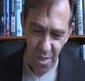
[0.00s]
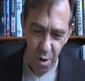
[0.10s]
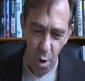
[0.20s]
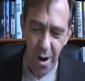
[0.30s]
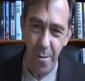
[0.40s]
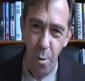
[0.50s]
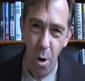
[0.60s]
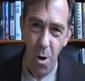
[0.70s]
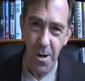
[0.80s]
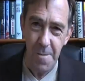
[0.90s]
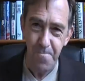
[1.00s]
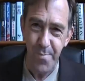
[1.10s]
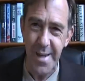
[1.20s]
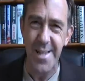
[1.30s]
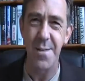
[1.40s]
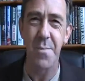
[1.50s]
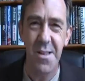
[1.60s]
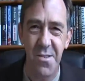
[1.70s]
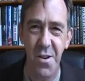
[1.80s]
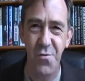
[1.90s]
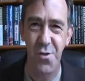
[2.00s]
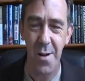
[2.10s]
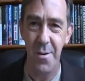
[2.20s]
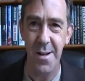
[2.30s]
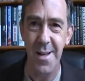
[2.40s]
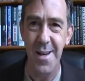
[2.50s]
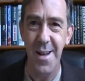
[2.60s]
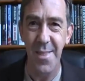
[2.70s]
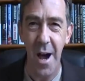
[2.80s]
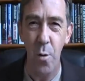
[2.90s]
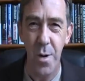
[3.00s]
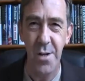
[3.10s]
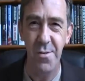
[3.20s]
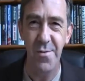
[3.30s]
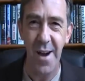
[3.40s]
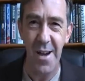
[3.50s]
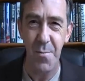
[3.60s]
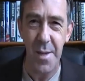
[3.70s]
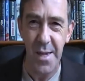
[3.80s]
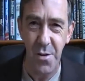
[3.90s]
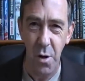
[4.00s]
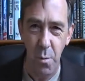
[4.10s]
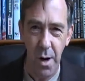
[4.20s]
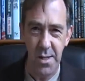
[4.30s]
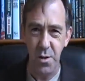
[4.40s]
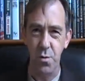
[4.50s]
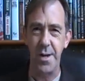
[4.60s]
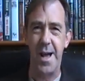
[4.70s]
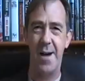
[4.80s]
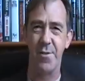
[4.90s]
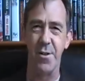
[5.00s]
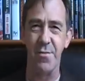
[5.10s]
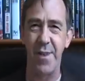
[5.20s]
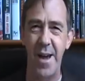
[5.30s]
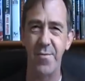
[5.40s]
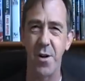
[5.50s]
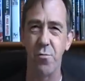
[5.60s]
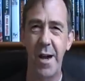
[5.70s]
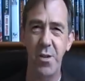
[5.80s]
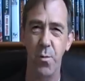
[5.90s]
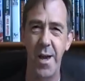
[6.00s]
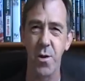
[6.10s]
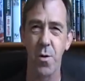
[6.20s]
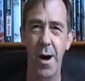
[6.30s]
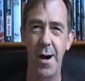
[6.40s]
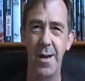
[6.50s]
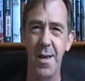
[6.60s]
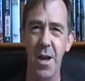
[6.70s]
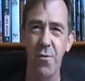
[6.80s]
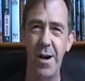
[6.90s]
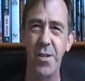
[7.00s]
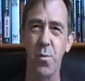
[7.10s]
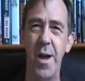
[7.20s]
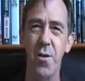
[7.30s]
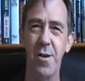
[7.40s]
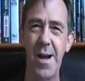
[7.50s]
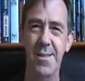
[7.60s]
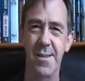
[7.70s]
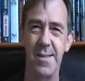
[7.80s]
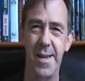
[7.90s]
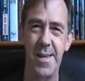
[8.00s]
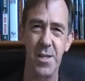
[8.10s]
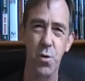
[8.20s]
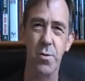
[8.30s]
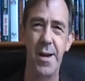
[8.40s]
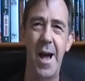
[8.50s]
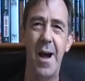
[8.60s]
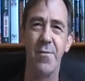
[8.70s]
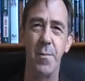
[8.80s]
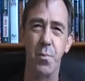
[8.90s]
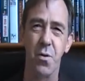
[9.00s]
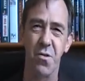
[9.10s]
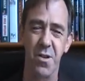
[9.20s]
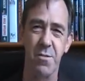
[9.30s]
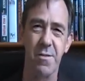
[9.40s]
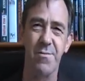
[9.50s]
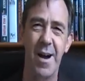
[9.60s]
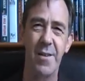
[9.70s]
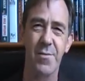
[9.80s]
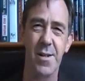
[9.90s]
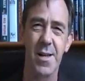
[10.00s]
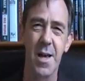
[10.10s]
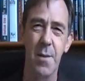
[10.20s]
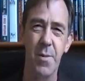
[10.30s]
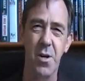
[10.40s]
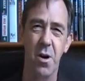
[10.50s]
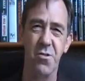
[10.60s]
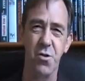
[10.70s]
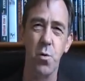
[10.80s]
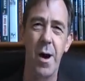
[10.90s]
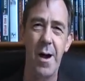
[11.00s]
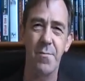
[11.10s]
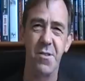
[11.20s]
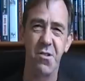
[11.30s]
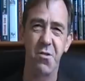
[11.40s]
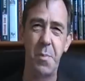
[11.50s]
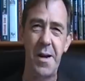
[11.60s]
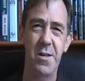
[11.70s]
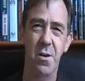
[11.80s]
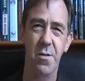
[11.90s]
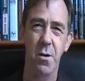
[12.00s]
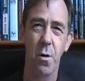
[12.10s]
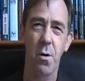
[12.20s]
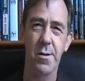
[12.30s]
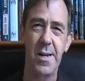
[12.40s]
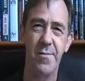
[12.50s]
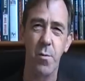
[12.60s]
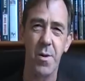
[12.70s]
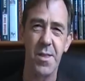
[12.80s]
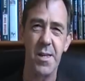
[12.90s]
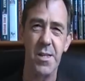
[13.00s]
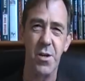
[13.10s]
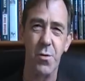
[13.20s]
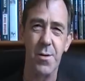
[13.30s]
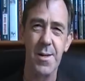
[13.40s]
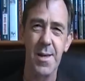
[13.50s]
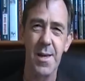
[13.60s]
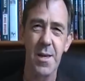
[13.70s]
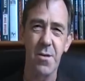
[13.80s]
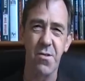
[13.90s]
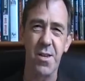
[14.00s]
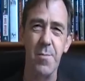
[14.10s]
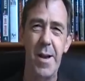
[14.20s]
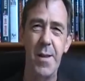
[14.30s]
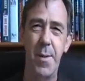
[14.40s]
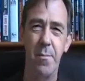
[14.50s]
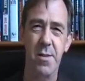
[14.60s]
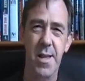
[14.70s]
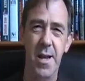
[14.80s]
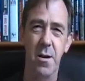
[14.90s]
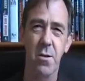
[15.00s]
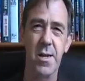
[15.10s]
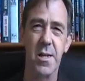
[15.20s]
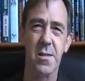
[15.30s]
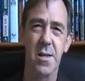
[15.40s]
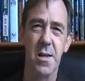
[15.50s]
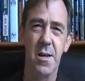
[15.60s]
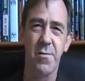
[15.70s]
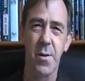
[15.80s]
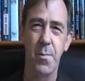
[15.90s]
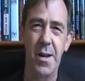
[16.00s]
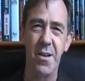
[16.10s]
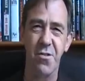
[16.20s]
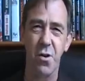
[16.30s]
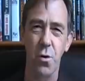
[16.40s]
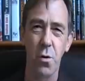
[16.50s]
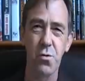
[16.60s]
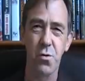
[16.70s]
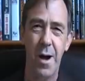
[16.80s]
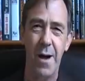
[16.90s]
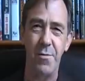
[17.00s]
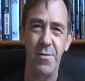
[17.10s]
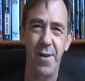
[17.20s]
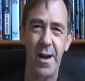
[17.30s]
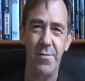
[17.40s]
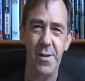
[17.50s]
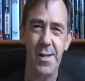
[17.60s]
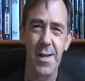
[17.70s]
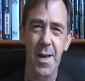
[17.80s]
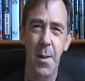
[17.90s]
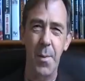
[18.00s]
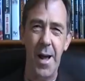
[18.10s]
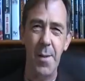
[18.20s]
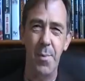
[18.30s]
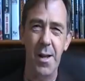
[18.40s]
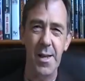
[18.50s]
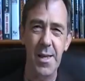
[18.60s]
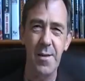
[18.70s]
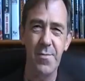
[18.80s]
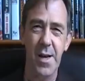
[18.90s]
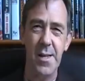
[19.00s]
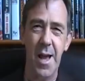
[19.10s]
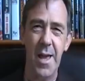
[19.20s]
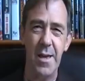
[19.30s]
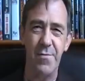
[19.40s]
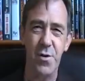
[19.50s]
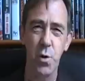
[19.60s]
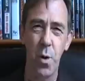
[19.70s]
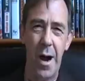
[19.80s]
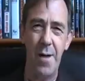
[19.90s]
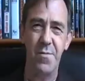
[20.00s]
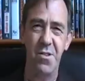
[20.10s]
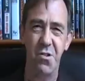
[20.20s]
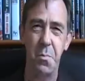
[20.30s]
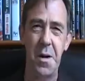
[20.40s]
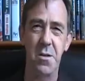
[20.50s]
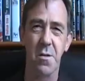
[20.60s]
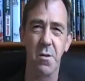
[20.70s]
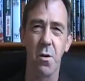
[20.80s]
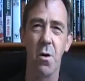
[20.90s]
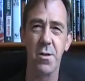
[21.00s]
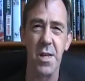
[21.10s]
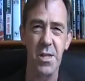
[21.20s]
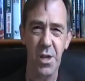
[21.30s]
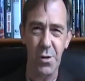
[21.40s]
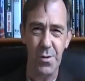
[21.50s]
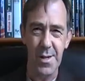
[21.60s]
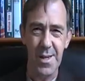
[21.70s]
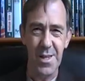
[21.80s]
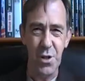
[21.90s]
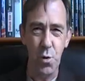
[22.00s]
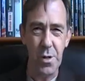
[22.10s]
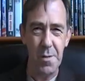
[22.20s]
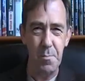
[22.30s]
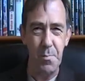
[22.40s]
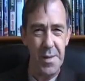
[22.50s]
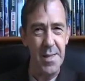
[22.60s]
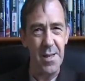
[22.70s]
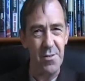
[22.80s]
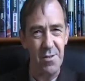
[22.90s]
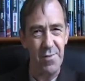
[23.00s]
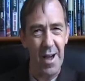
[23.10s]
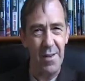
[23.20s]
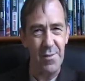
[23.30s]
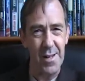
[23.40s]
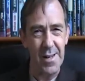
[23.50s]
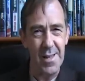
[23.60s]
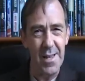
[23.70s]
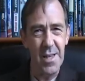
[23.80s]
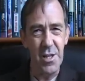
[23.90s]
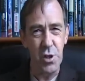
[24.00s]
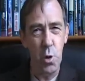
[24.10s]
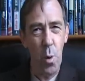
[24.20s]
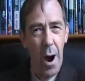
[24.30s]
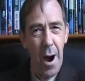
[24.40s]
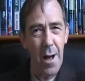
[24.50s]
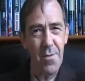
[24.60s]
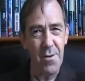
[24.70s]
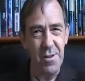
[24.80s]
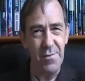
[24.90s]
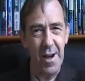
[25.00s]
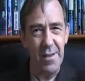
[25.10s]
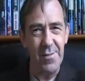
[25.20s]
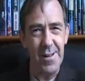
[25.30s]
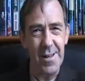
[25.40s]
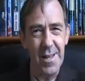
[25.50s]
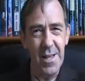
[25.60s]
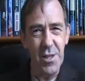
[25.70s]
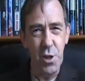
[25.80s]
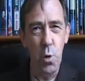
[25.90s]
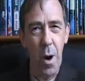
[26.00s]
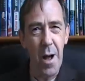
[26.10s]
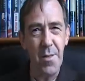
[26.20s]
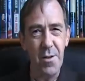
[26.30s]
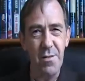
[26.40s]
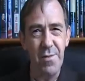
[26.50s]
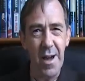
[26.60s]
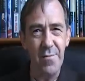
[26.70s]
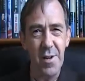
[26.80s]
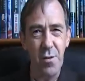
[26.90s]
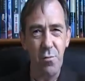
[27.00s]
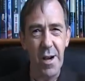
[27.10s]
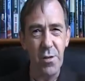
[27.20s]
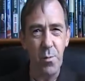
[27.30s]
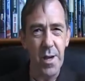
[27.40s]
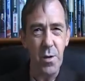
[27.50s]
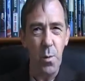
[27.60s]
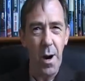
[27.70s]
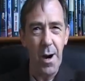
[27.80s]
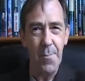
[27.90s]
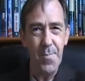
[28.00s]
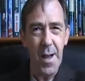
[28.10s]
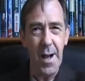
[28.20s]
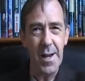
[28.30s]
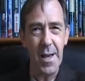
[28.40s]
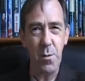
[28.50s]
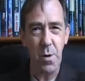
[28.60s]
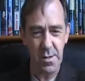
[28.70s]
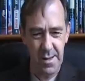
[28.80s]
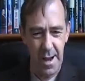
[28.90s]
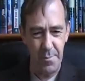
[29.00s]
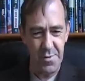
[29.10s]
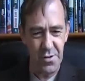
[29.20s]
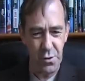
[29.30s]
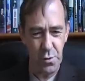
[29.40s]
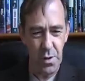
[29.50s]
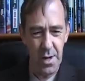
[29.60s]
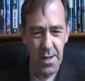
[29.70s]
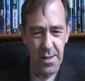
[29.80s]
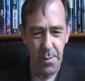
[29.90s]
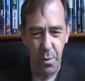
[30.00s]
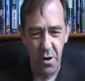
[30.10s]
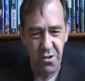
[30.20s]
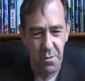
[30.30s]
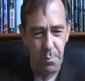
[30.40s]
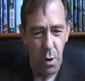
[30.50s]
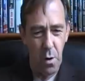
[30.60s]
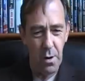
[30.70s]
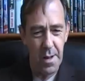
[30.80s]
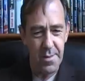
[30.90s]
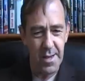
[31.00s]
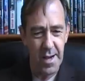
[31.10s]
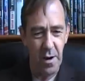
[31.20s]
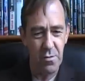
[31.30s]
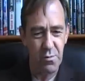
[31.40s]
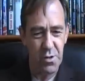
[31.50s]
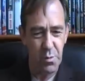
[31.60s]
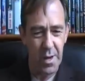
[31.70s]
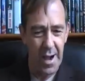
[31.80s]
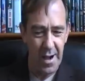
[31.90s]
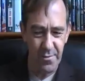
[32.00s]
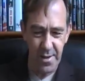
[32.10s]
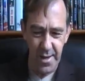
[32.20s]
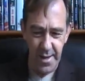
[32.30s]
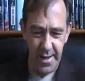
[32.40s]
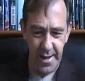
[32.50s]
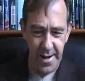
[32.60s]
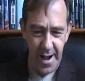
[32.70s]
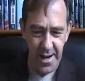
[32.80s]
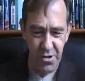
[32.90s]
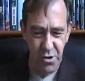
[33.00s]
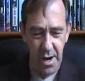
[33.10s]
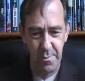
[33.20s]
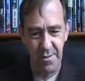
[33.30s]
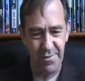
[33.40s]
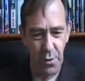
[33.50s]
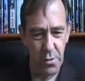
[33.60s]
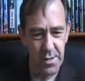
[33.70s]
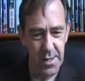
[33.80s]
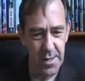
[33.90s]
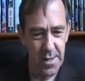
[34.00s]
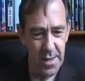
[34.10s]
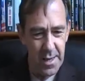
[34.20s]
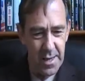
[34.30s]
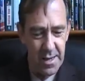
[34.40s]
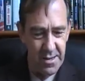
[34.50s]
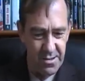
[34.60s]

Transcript: Though I walk in the midst of trouble, thou wilt revive me. You know what? You can have a revival right where you are. Right where you're at today, you can have a personal revival because you have the Spirit of the Lord living within you. You see, many people today are looking for a place to go to have revival. But I believe that if you have the Spirit of the Lord in you, you can be the revival. You are the revival. You are the revival right where you are. I like what happened to the Apostle Paul and the account which we have in Acts chapter 14. It